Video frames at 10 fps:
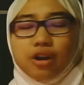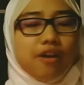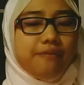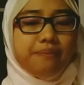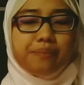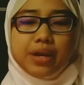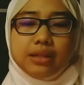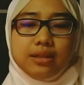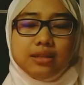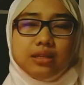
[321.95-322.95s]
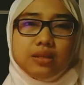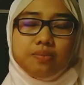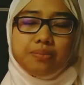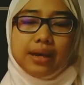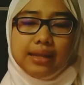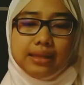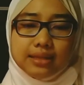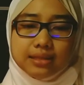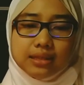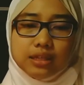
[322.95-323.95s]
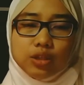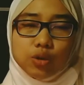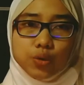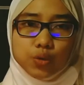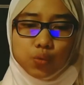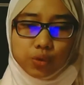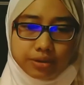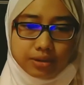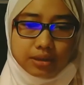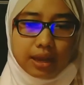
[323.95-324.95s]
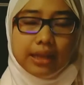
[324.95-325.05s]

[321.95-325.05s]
practices by listening those words and